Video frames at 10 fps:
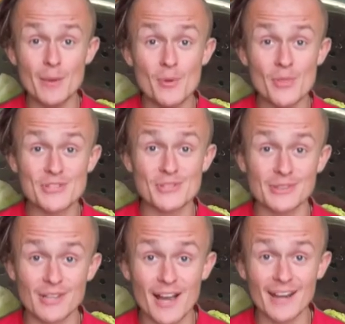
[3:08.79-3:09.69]
I put this
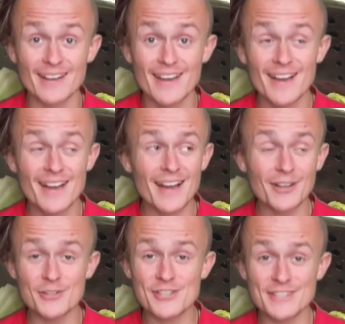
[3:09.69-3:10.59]
online. I
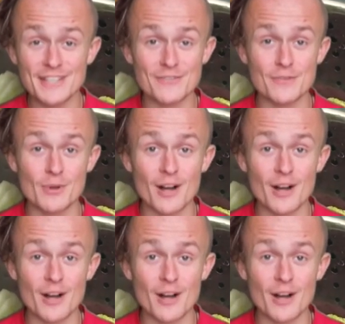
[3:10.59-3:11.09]
got a stick from